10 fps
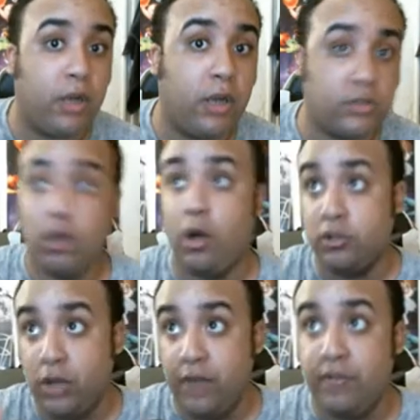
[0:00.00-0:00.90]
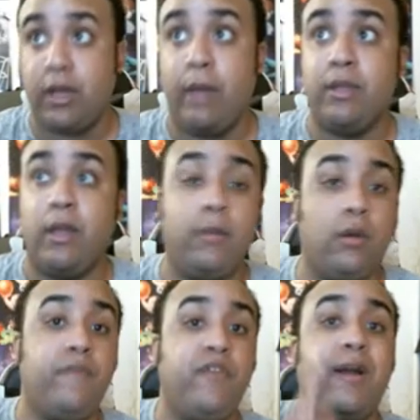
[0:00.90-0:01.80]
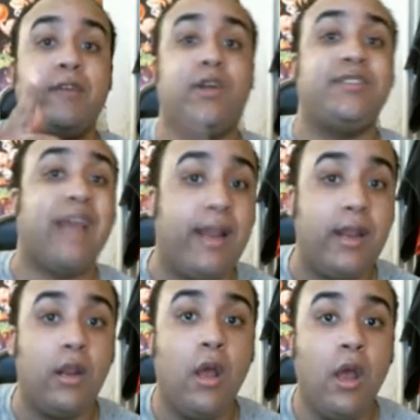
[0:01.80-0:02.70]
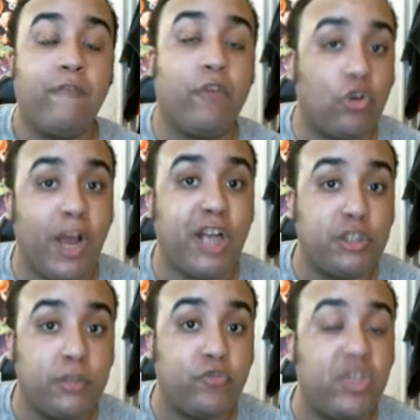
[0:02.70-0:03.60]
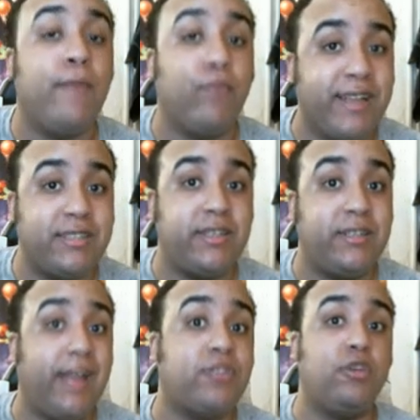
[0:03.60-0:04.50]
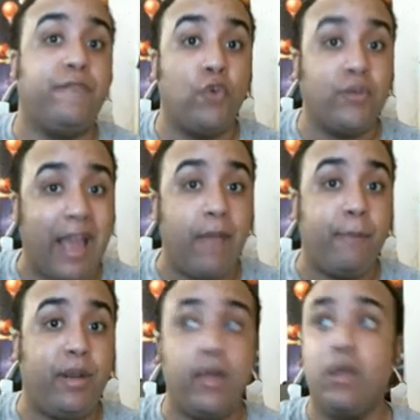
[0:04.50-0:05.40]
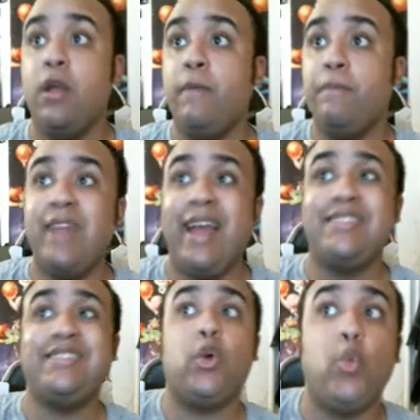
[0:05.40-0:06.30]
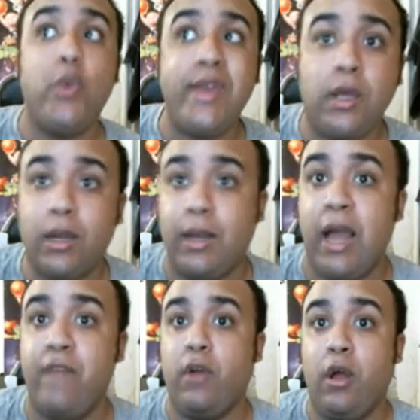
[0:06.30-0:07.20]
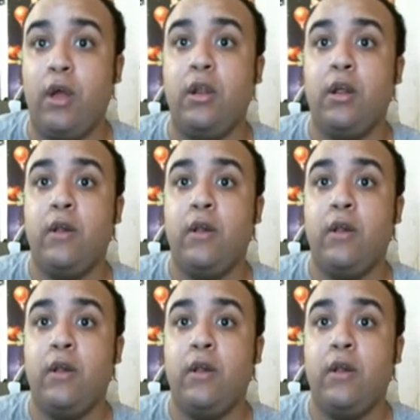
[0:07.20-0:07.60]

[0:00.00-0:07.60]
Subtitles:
Also leave a comment down below if you guys are excited for Crash Team Racing Nitro Fuel gameplay next week live on